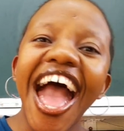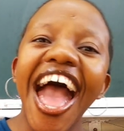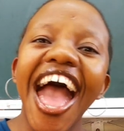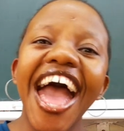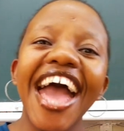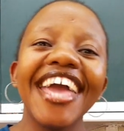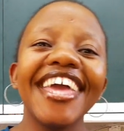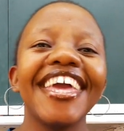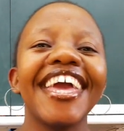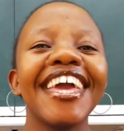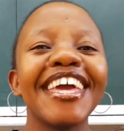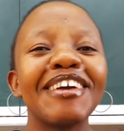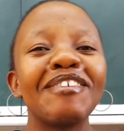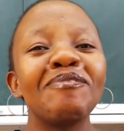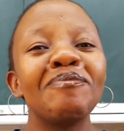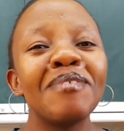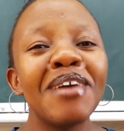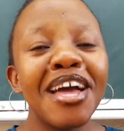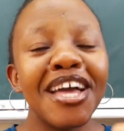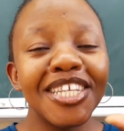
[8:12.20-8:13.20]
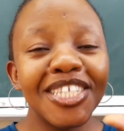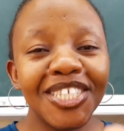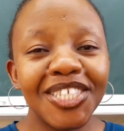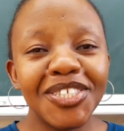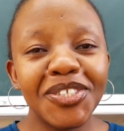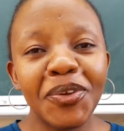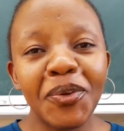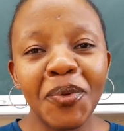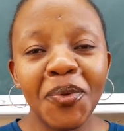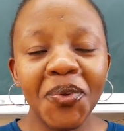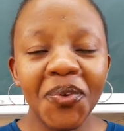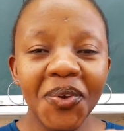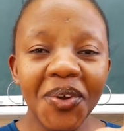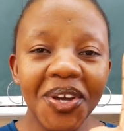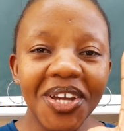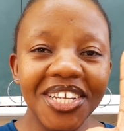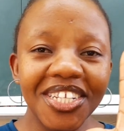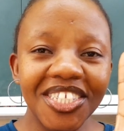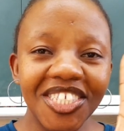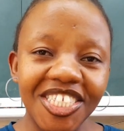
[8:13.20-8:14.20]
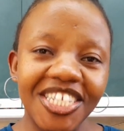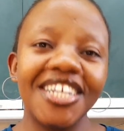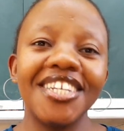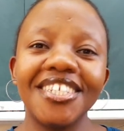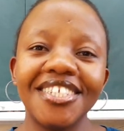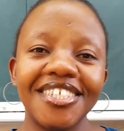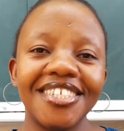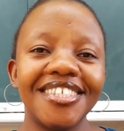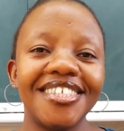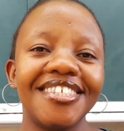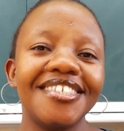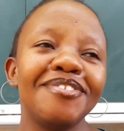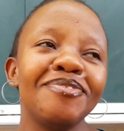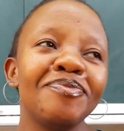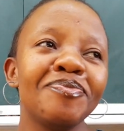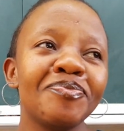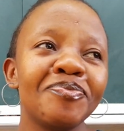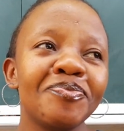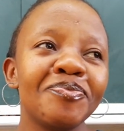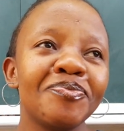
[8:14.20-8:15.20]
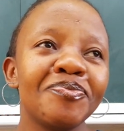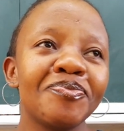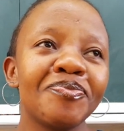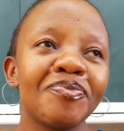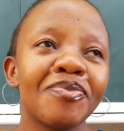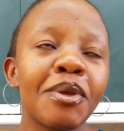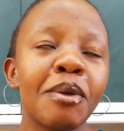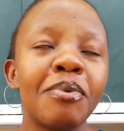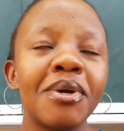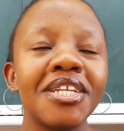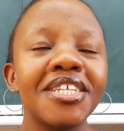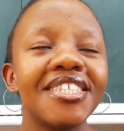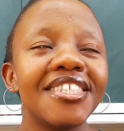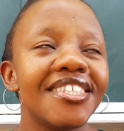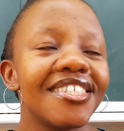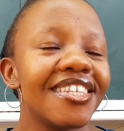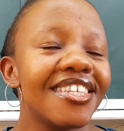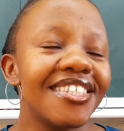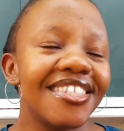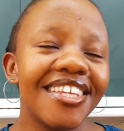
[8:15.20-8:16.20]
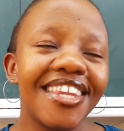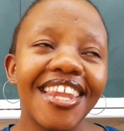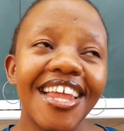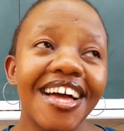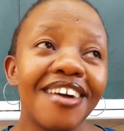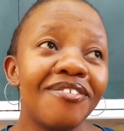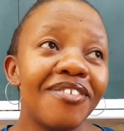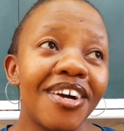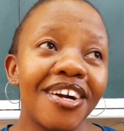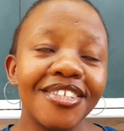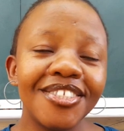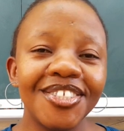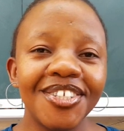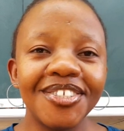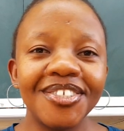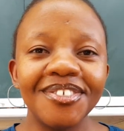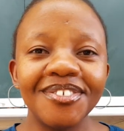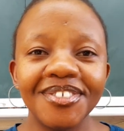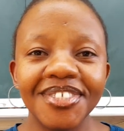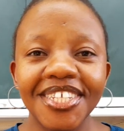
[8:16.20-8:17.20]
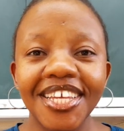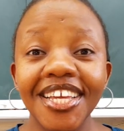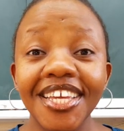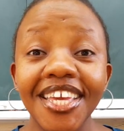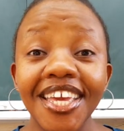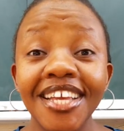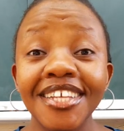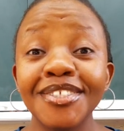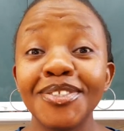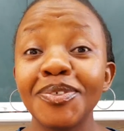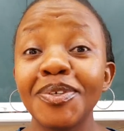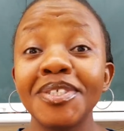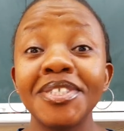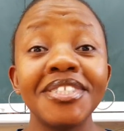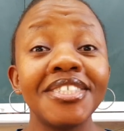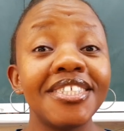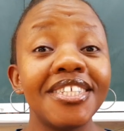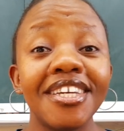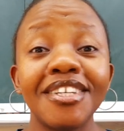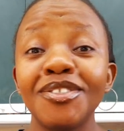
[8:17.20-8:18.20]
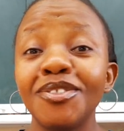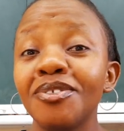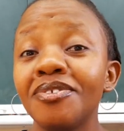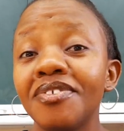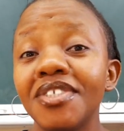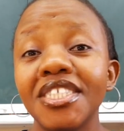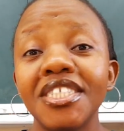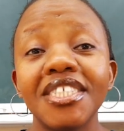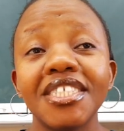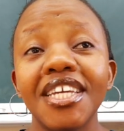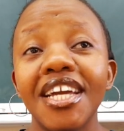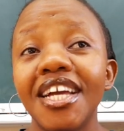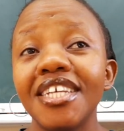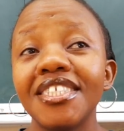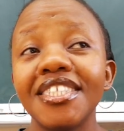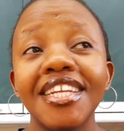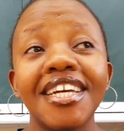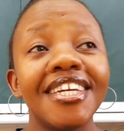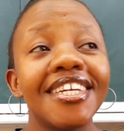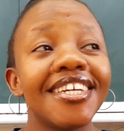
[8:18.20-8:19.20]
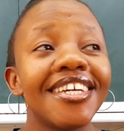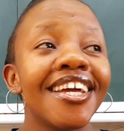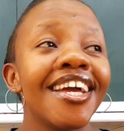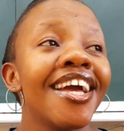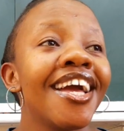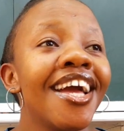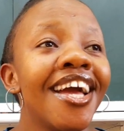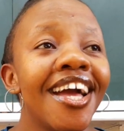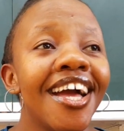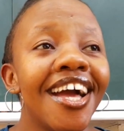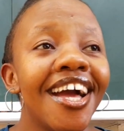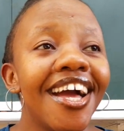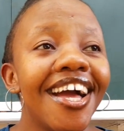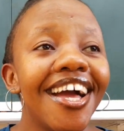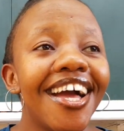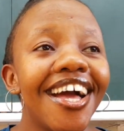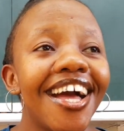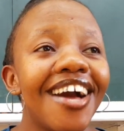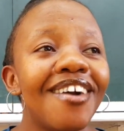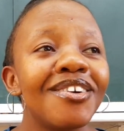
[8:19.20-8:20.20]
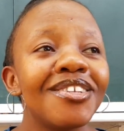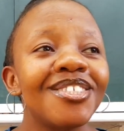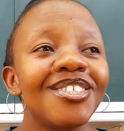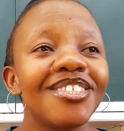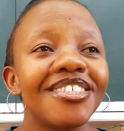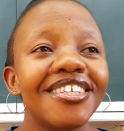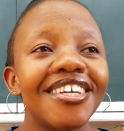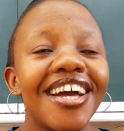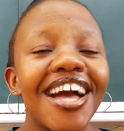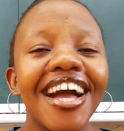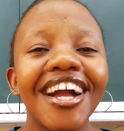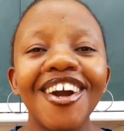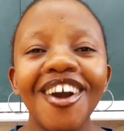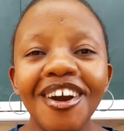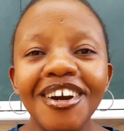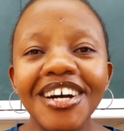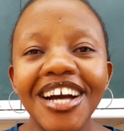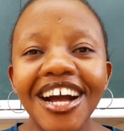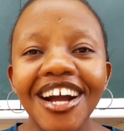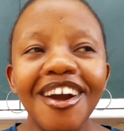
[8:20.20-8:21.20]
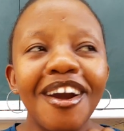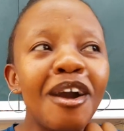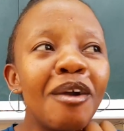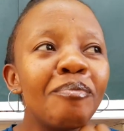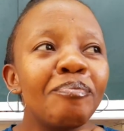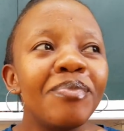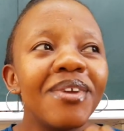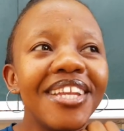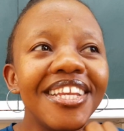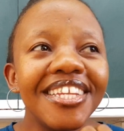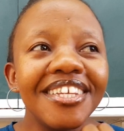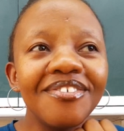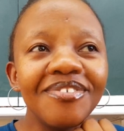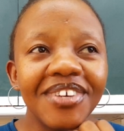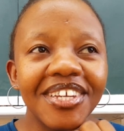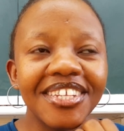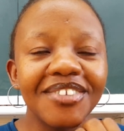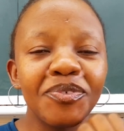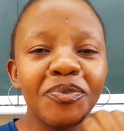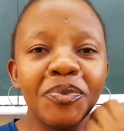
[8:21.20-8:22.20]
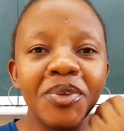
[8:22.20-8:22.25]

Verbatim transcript: I am so jealous. But it's, it's a life I chose, I guess. So I was just here to vent, guys. Like, I was just here. I can't, I can't believe it.